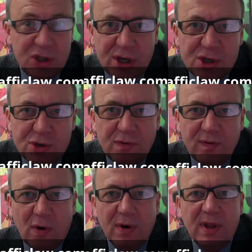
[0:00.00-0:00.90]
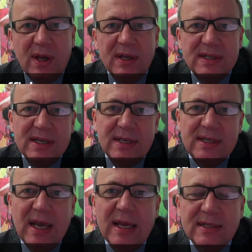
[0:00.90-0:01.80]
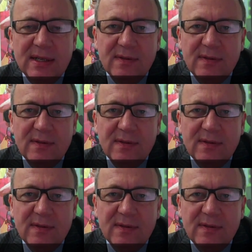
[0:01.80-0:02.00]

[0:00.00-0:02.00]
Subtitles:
chase you for that debt,